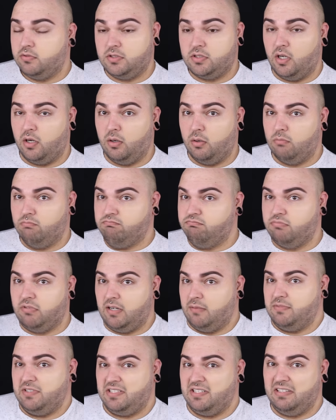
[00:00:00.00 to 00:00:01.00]
So
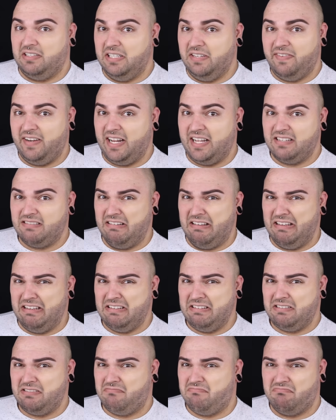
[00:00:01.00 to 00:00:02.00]
I'm just gonna leave it as
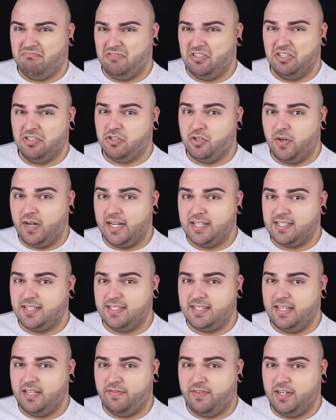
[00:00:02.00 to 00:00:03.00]
is, just so you guys can
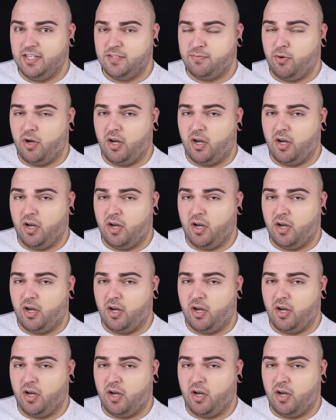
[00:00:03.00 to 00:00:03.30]
see the finished